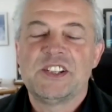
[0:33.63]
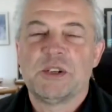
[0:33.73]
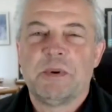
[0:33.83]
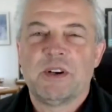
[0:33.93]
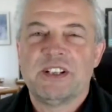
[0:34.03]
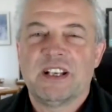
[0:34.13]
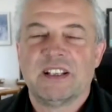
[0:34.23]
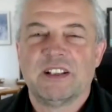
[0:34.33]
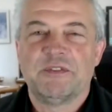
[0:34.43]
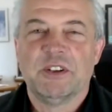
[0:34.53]

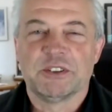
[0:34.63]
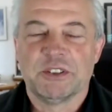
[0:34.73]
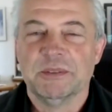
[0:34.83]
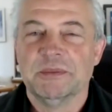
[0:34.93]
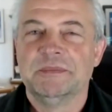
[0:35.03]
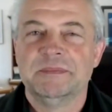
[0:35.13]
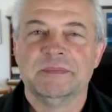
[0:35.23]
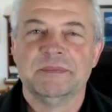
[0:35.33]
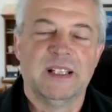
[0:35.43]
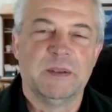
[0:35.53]
particulate filter.
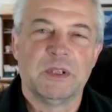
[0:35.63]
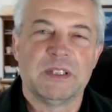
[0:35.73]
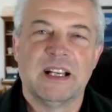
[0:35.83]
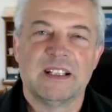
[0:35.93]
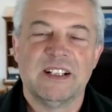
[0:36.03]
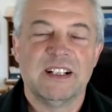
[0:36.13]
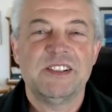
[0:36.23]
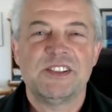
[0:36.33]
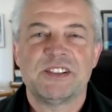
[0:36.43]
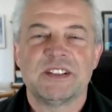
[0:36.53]
And what that
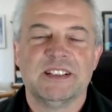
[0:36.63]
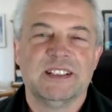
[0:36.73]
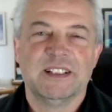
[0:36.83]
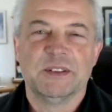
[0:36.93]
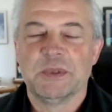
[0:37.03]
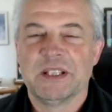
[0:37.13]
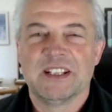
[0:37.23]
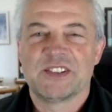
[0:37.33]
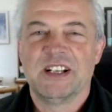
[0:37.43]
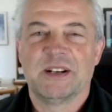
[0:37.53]
does, we can
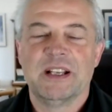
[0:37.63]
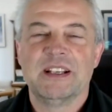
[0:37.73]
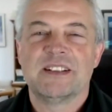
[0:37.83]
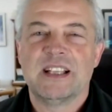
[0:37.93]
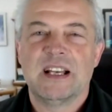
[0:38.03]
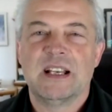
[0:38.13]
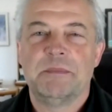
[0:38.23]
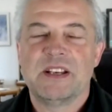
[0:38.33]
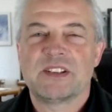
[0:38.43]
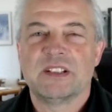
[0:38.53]
just cut right into that. It
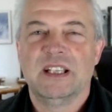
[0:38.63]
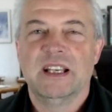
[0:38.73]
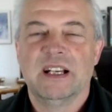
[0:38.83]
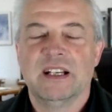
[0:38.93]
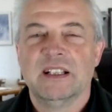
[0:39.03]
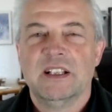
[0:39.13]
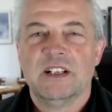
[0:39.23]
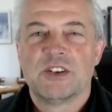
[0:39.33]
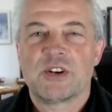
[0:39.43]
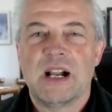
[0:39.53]
basically
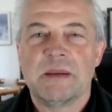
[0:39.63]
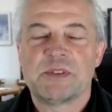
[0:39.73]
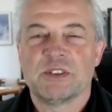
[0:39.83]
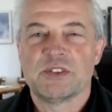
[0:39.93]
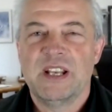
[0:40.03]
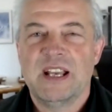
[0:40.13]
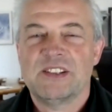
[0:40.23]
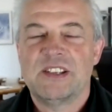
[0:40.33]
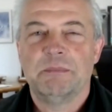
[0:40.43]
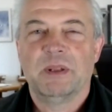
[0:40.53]
traps those
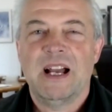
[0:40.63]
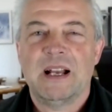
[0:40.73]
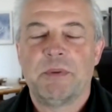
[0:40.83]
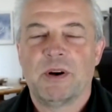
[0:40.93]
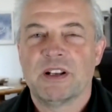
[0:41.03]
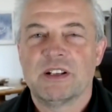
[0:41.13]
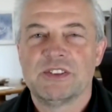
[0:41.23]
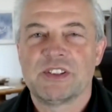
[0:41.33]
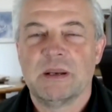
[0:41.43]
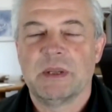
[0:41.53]
nasty black particles
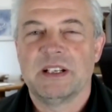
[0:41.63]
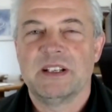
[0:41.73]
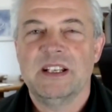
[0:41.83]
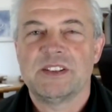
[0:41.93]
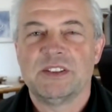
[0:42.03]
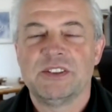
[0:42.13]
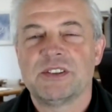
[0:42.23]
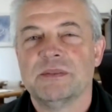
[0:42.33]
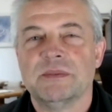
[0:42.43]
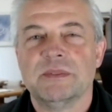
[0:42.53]
that come out of
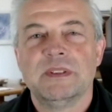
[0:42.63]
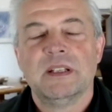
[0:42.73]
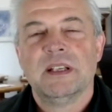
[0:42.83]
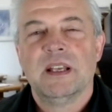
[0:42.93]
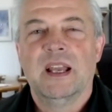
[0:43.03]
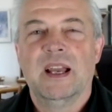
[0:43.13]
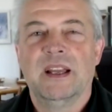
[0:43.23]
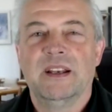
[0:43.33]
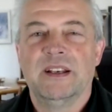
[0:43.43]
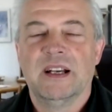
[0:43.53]
diesels,
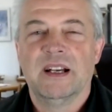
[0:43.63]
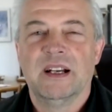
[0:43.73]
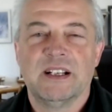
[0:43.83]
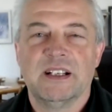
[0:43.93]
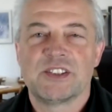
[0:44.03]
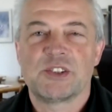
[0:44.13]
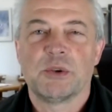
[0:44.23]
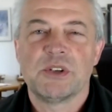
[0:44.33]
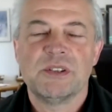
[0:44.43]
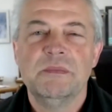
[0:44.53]
and it
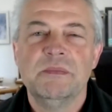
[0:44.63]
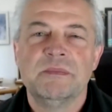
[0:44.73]
stores them,